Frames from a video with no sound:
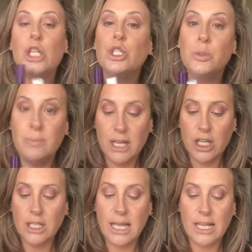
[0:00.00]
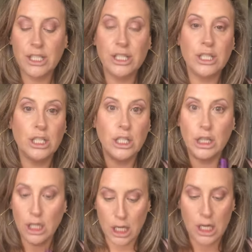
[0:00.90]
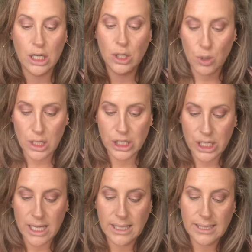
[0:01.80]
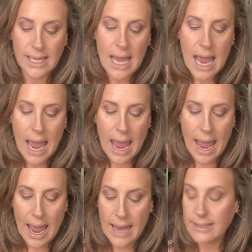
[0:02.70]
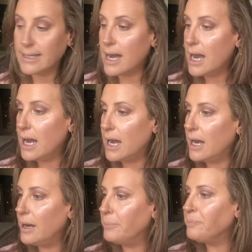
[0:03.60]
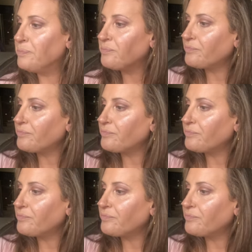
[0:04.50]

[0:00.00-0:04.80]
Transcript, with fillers: to make your lashes look long, gorgeous, and um,